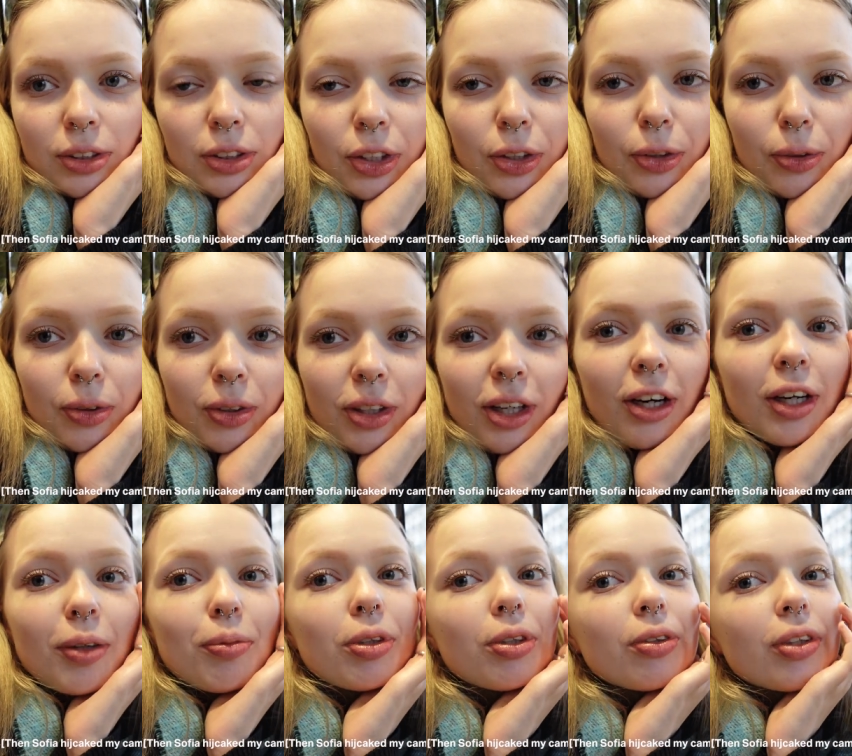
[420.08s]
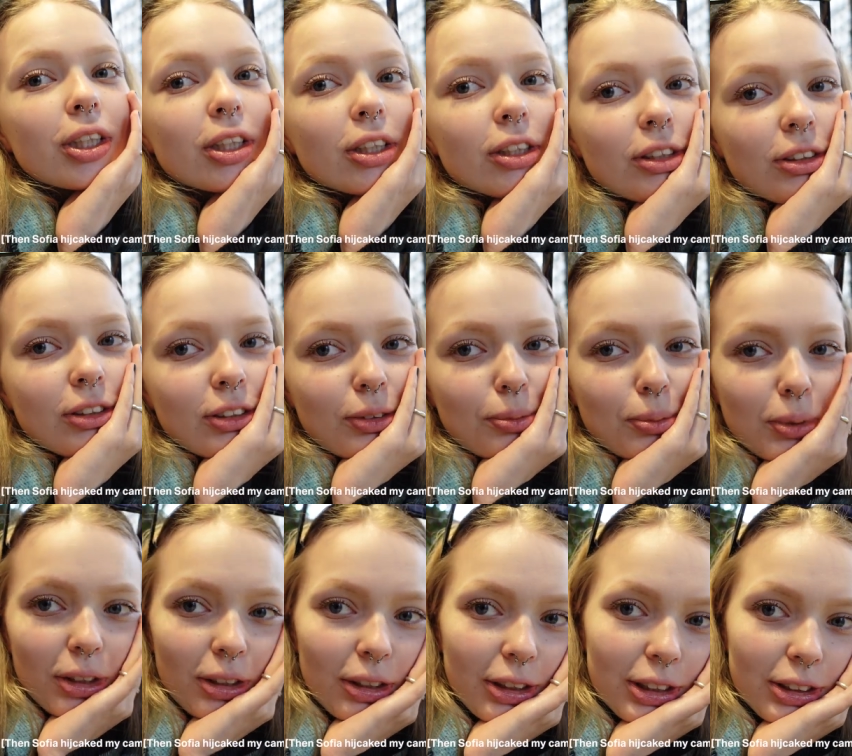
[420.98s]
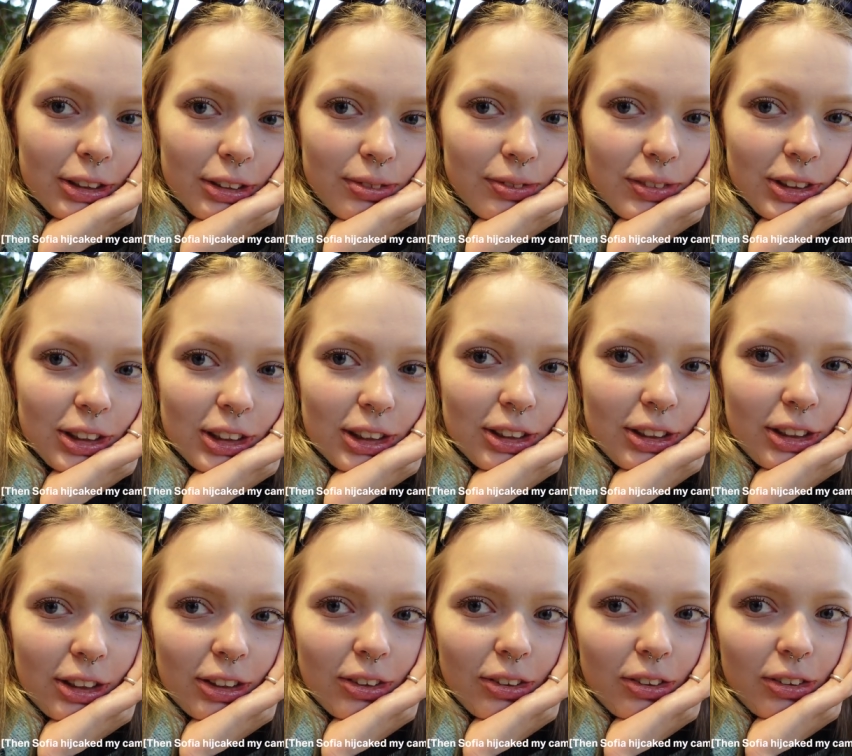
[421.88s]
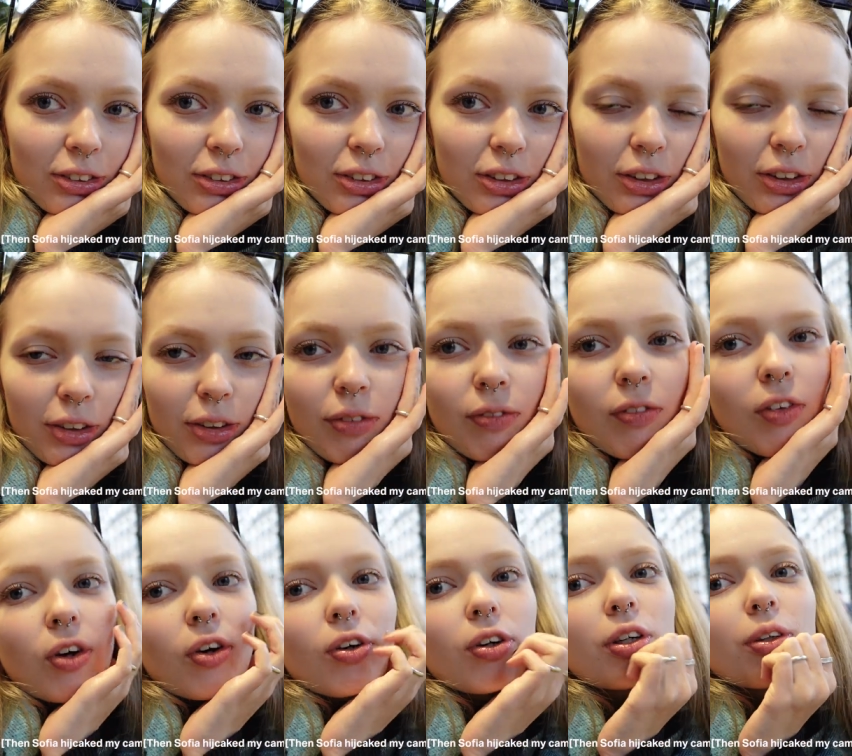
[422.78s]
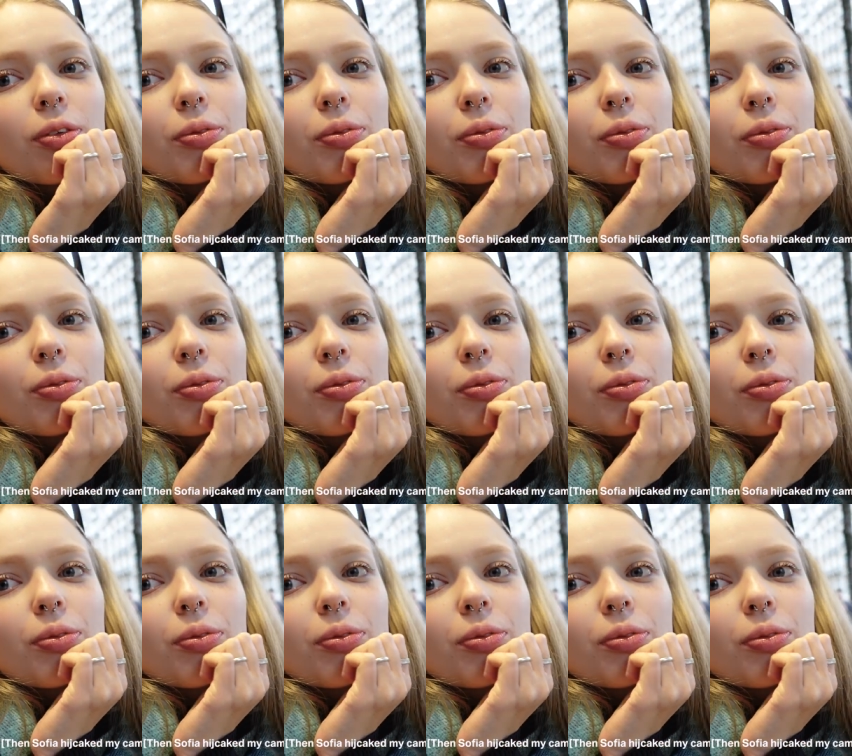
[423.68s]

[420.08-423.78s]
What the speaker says: So I'm doing a surprise visit here on the vlog.